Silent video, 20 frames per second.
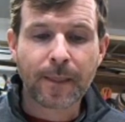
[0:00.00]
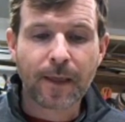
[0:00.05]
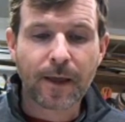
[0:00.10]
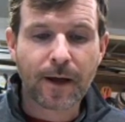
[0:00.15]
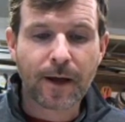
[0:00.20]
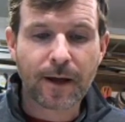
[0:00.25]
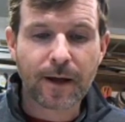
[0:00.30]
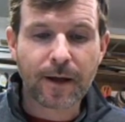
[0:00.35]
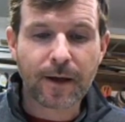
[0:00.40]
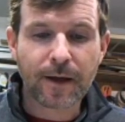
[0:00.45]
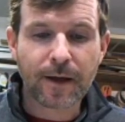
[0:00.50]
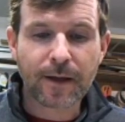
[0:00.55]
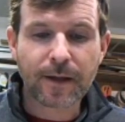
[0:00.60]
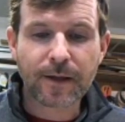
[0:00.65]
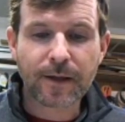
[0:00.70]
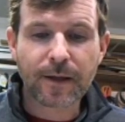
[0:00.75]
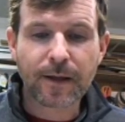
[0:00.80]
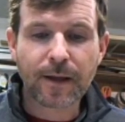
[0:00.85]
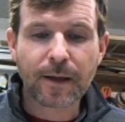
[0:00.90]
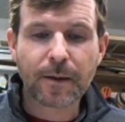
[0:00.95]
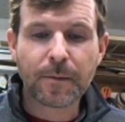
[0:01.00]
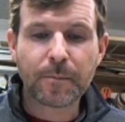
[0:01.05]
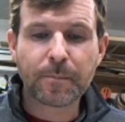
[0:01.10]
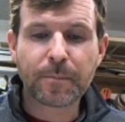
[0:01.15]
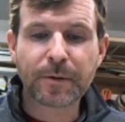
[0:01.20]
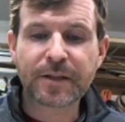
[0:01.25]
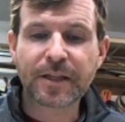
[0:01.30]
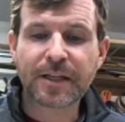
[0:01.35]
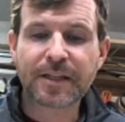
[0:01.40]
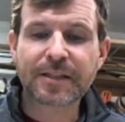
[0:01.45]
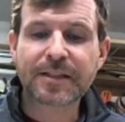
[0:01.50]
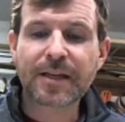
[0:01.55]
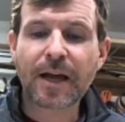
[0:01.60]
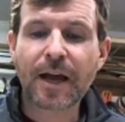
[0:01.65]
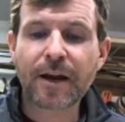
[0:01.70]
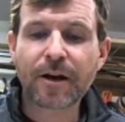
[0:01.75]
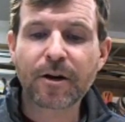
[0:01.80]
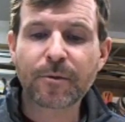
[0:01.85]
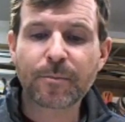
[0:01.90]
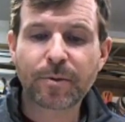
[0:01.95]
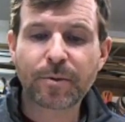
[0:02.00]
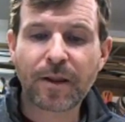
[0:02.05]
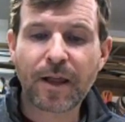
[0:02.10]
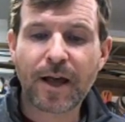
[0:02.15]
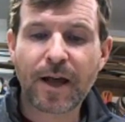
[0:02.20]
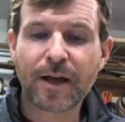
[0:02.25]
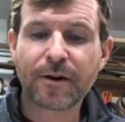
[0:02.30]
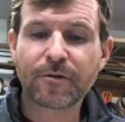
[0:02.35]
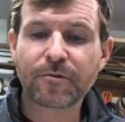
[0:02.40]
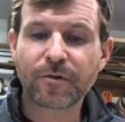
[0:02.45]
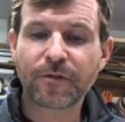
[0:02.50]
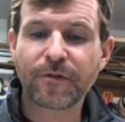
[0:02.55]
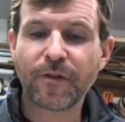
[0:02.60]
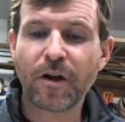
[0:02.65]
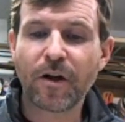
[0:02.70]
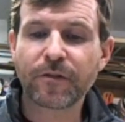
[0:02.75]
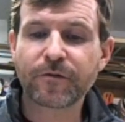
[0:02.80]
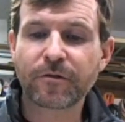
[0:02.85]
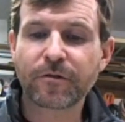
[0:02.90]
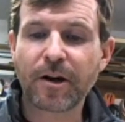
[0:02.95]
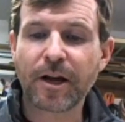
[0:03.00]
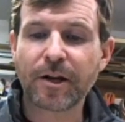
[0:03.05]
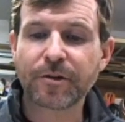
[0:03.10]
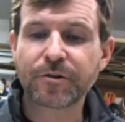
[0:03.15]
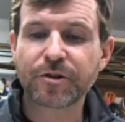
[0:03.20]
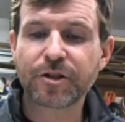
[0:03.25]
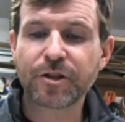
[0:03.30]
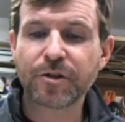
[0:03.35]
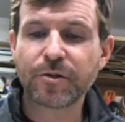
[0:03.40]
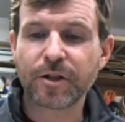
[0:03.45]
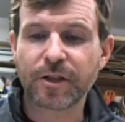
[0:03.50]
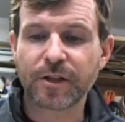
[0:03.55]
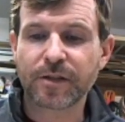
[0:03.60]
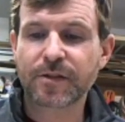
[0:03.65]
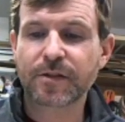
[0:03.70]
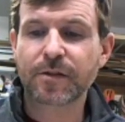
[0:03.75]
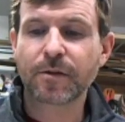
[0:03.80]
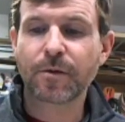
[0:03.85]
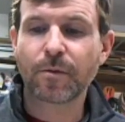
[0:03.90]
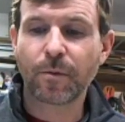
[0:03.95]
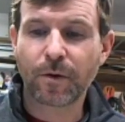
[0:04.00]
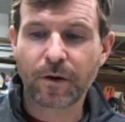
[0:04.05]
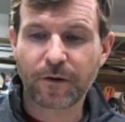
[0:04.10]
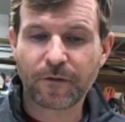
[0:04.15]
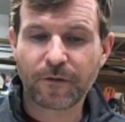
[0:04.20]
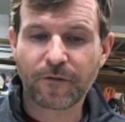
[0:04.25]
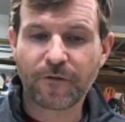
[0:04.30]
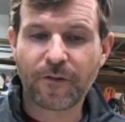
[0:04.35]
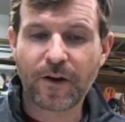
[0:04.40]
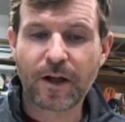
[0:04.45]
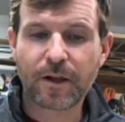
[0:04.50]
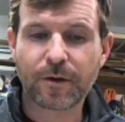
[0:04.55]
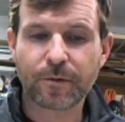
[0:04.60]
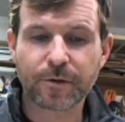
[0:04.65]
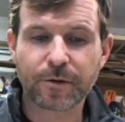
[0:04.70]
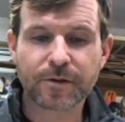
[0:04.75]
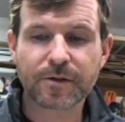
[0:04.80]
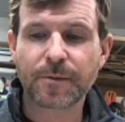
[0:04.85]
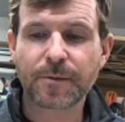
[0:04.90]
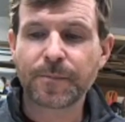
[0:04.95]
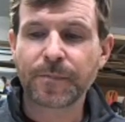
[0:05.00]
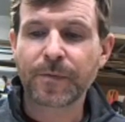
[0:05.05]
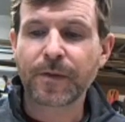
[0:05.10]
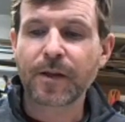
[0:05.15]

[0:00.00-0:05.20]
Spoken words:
But the entire plot revolved around Judas, one of the followers.